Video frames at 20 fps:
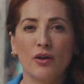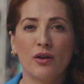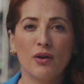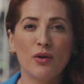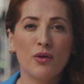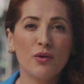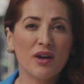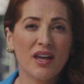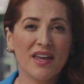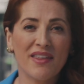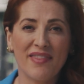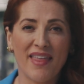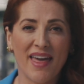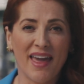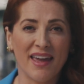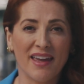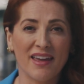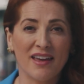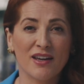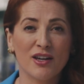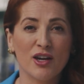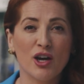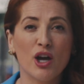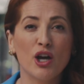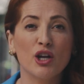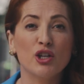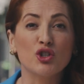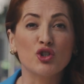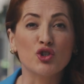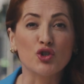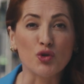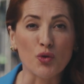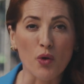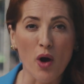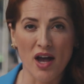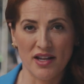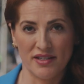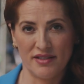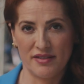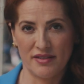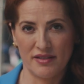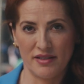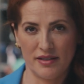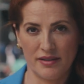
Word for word: Who can they trust?